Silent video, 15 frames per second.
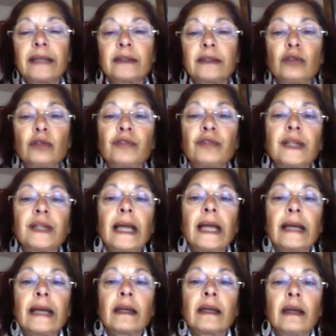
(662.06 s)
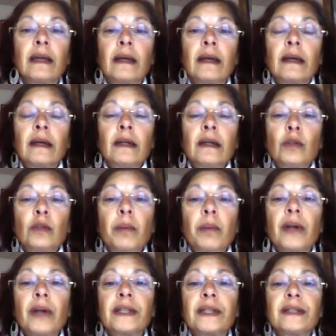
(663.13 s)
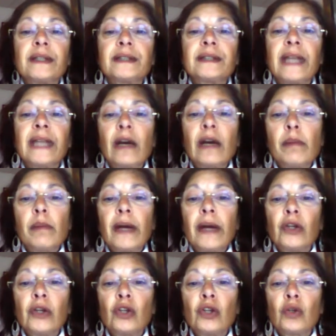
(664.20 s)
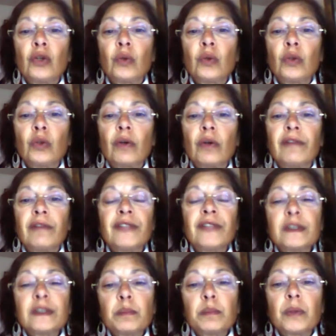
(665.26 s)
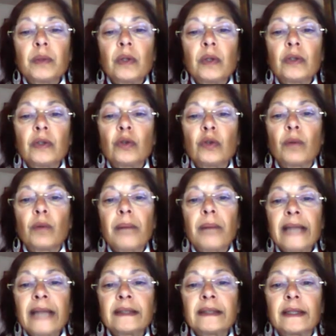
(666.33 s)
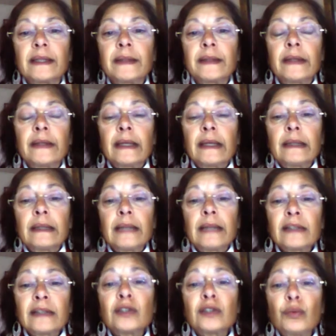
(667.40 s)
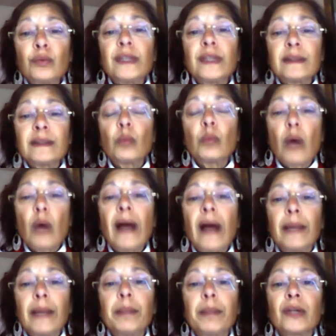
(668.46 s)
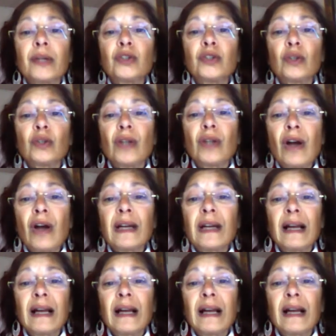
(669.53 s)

and you feel like your partner doesn't care about you, you're invisible, you don't matter, that's the reason why, because you're not